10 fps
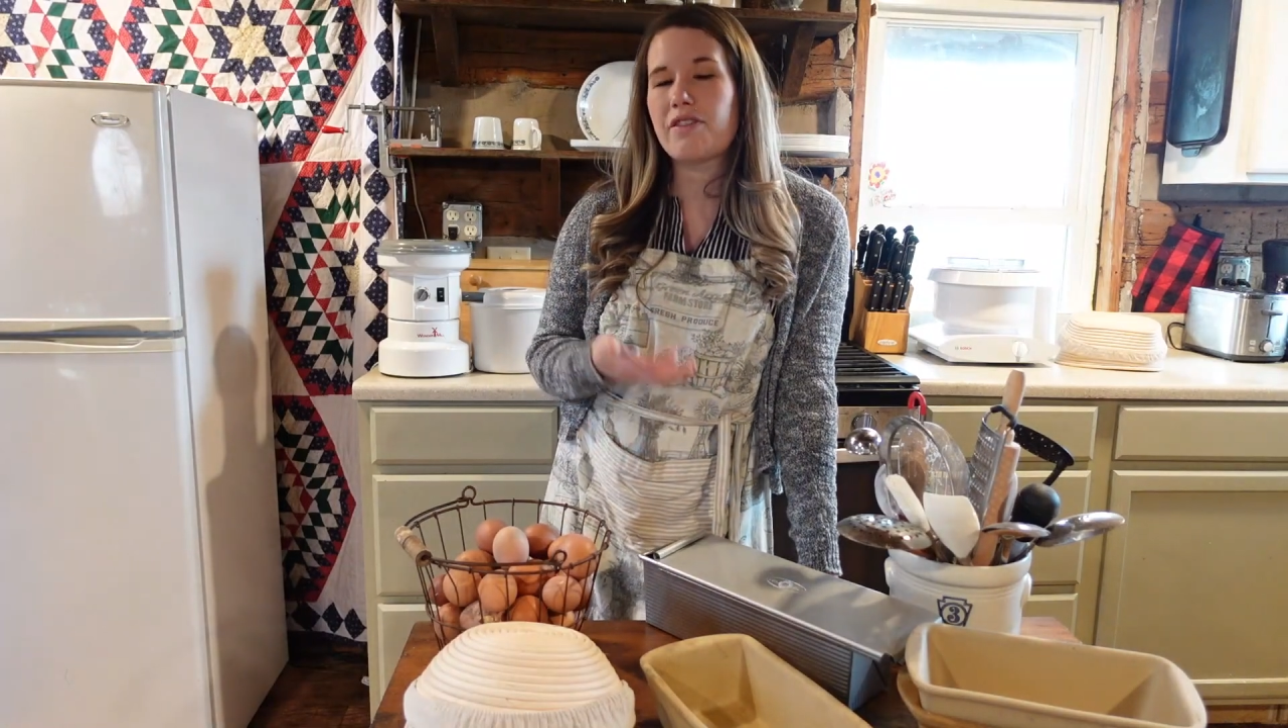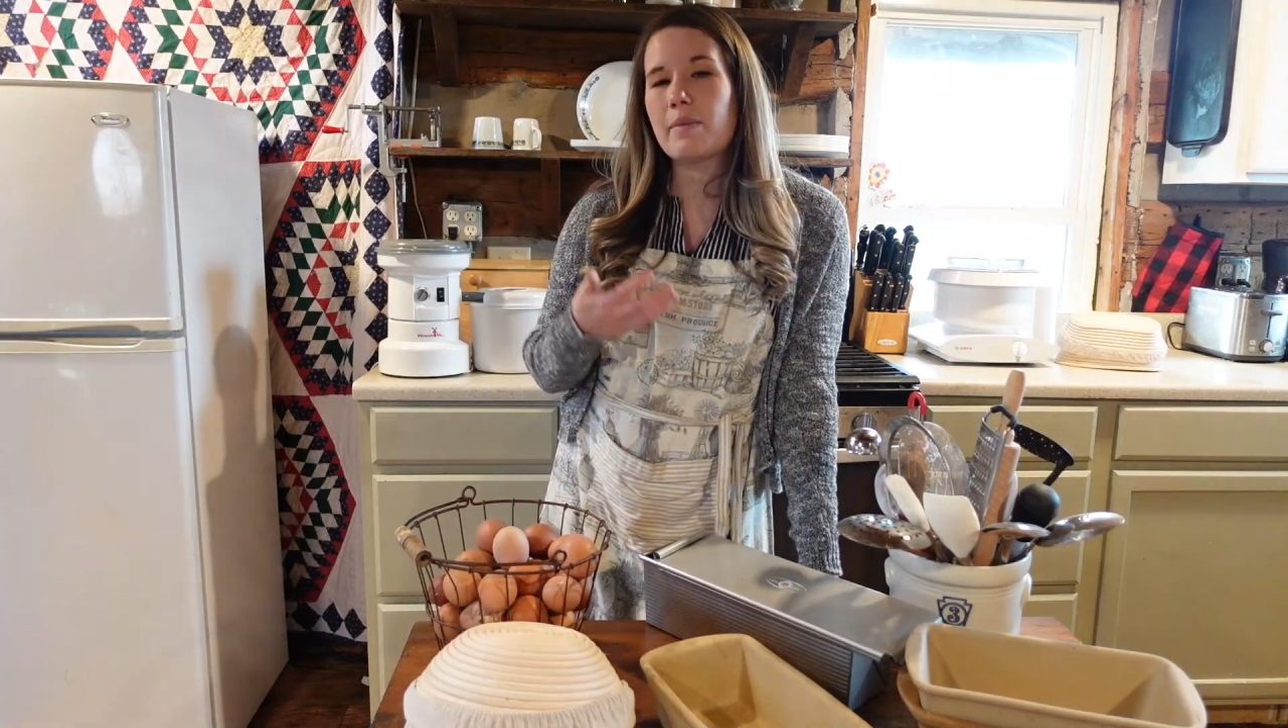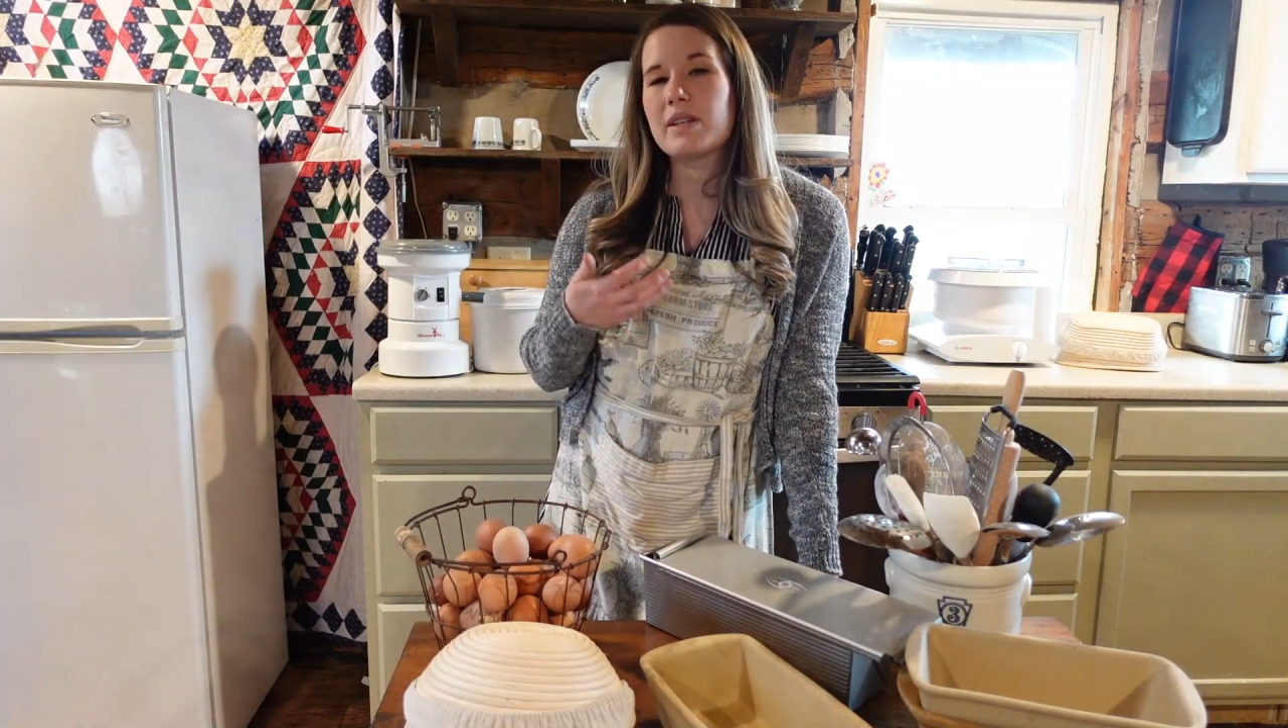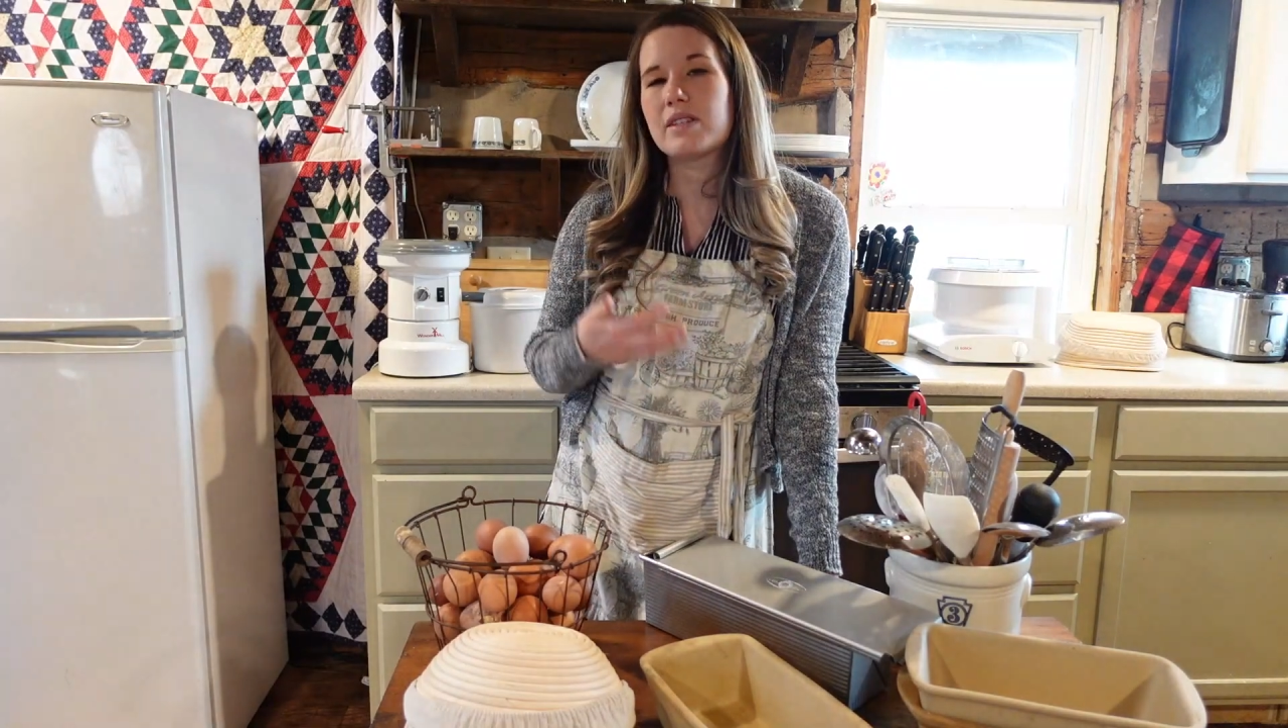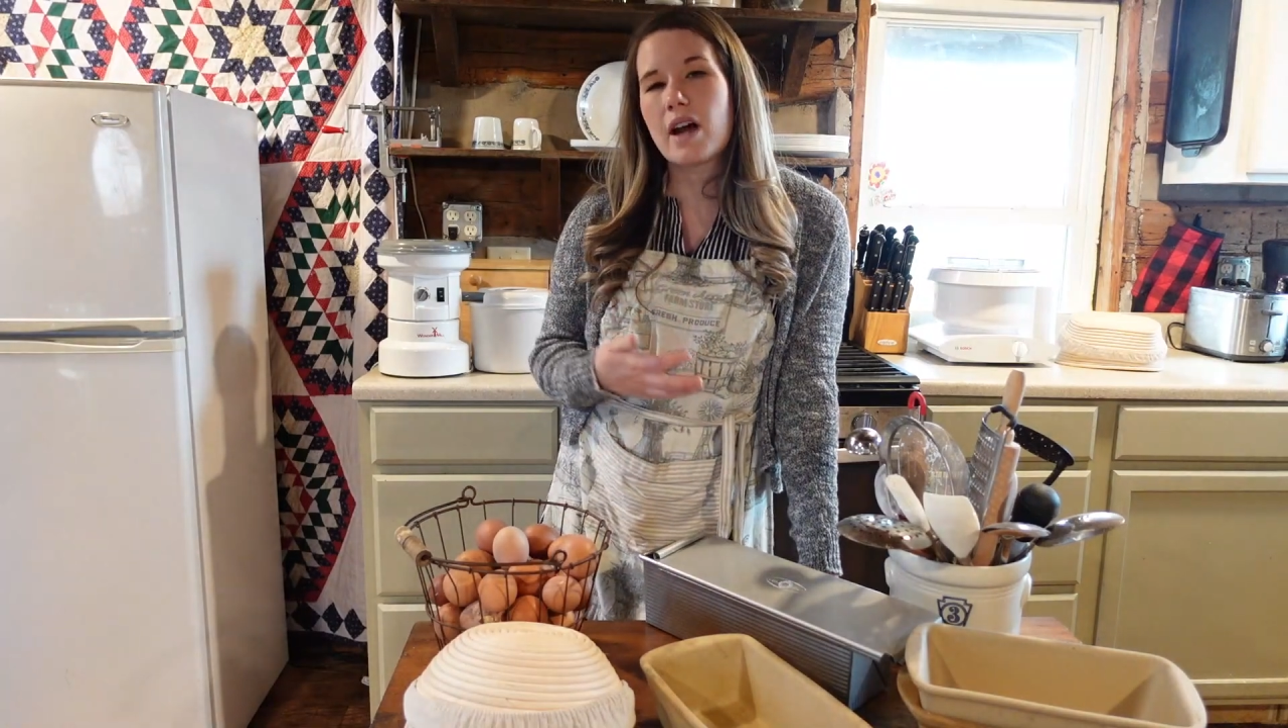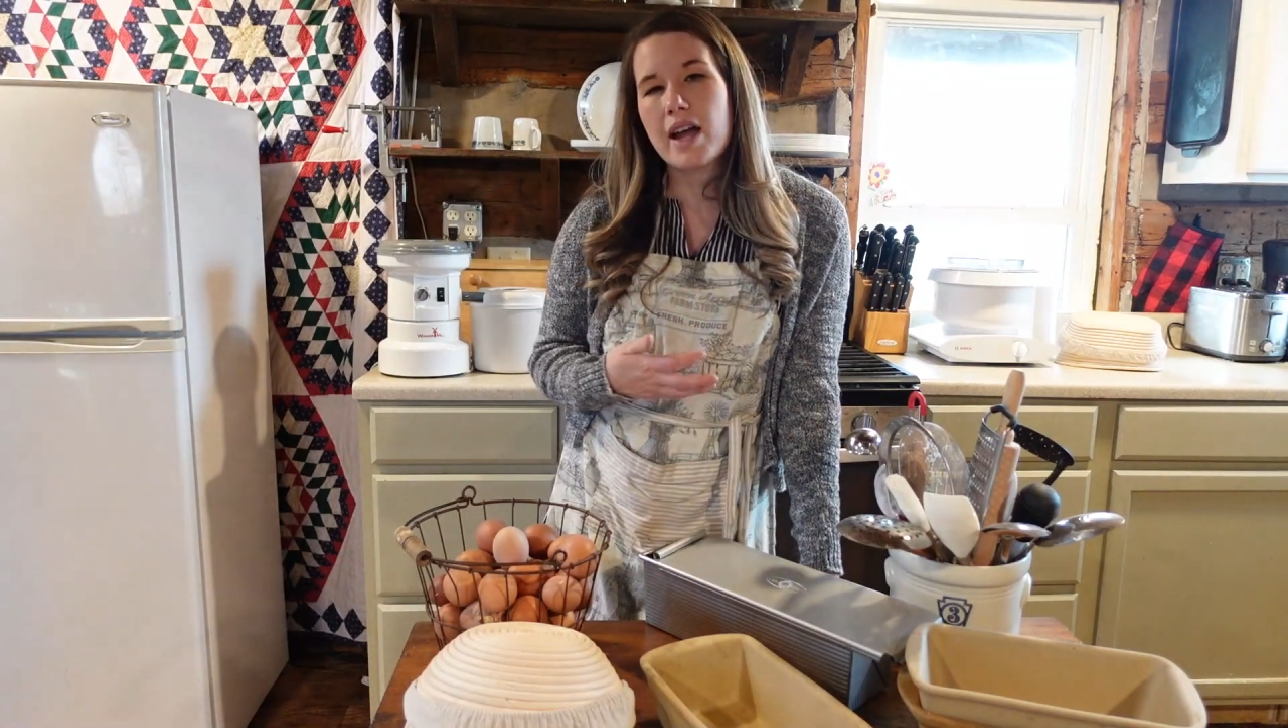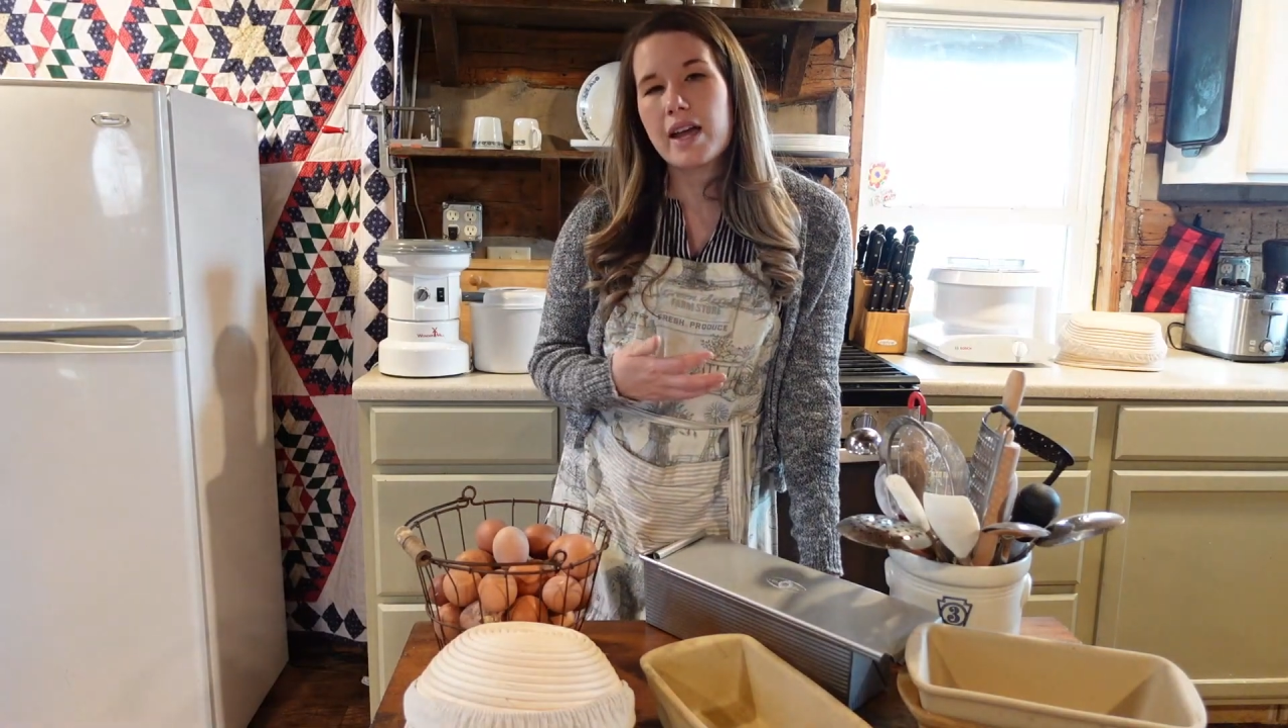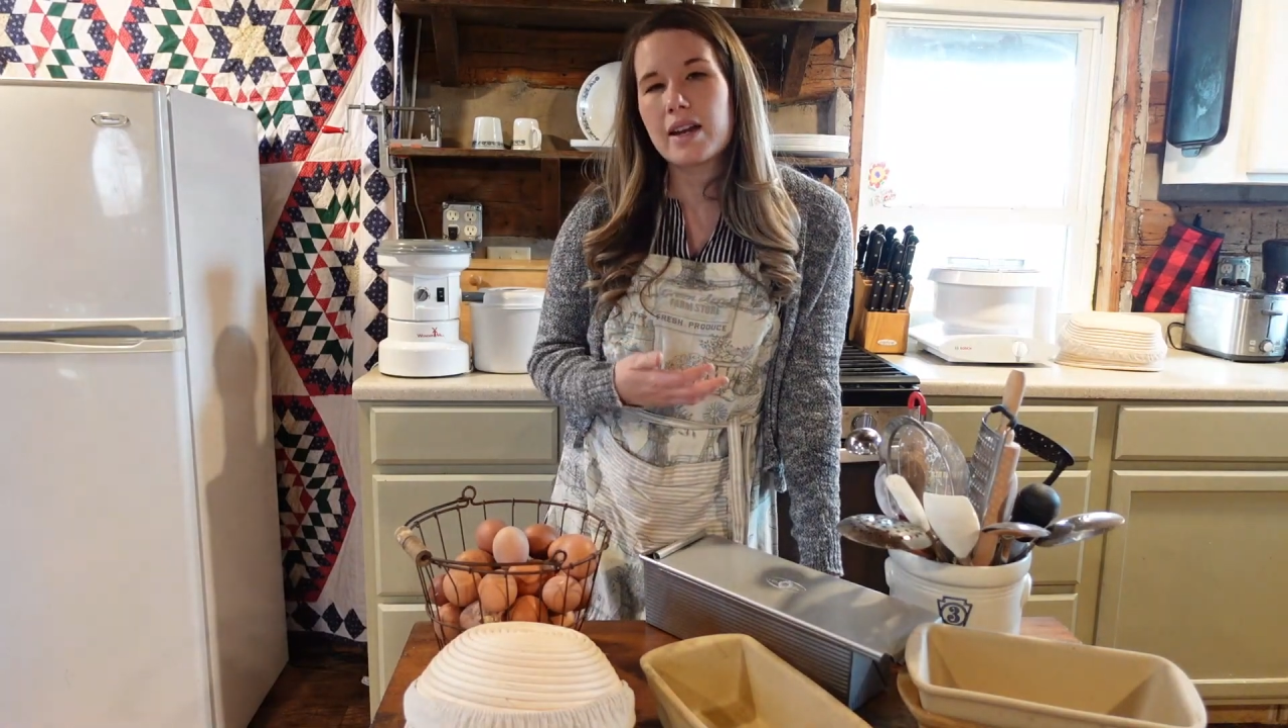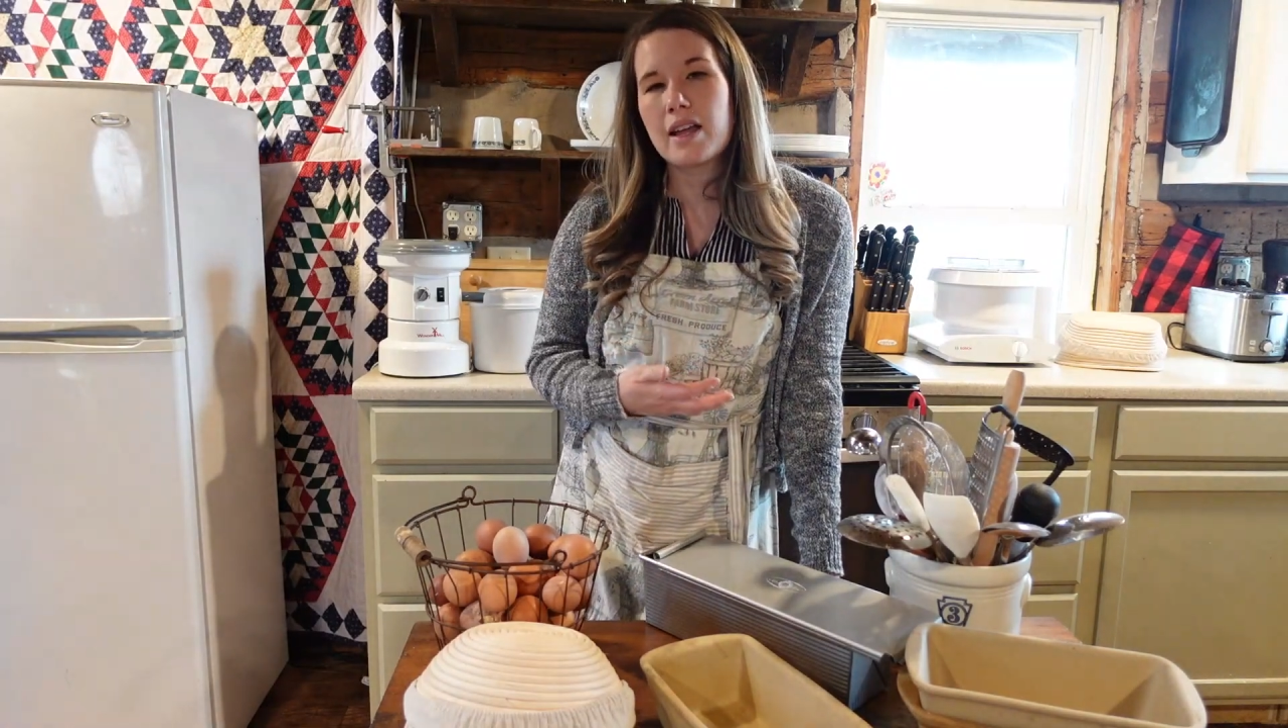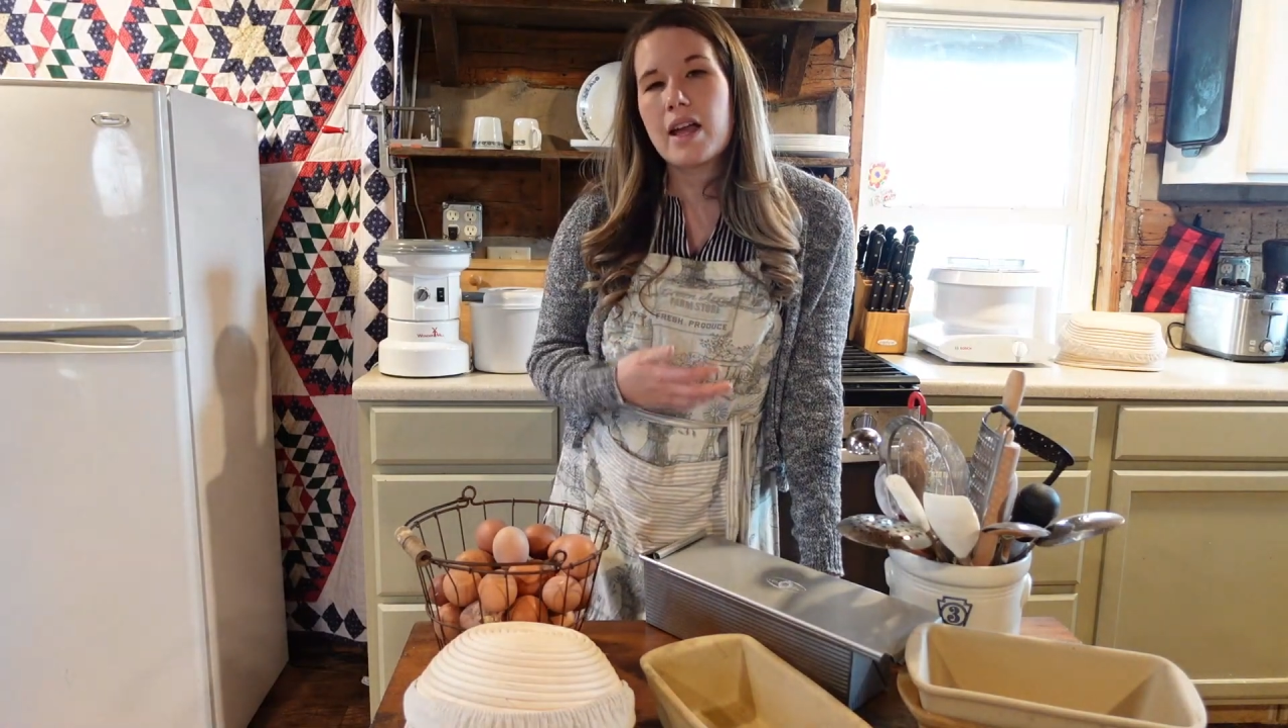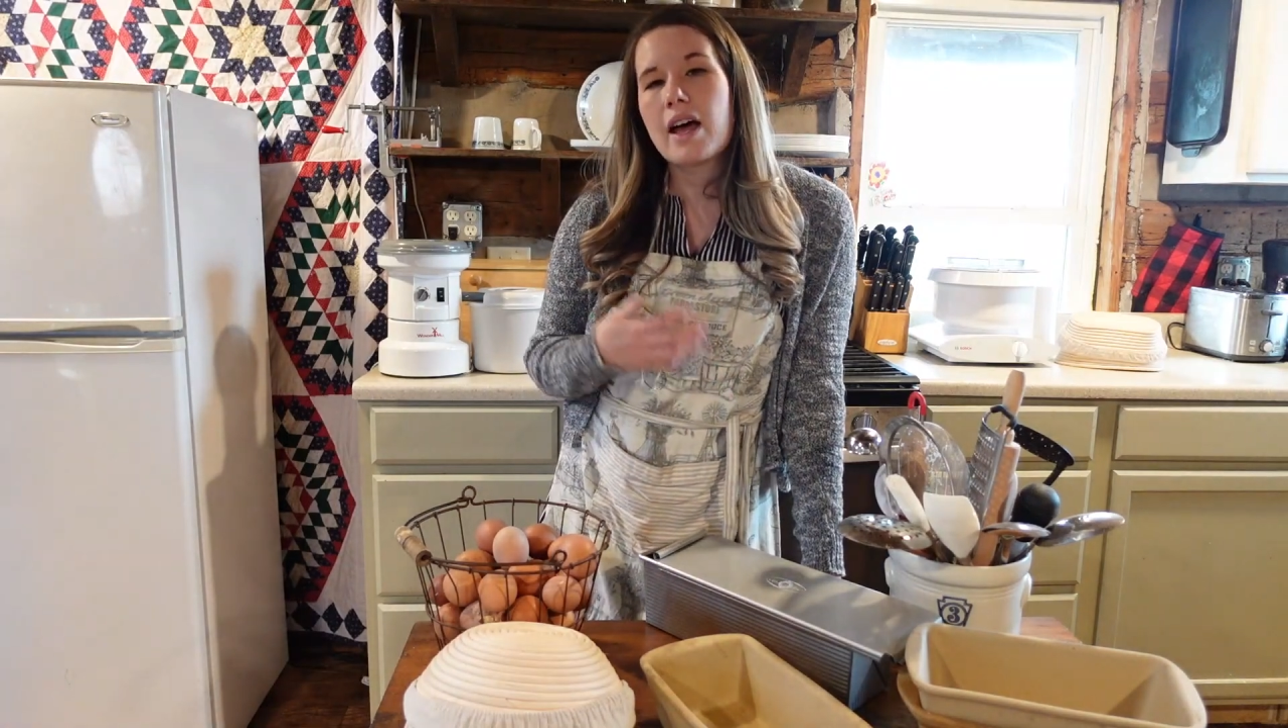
family's diet,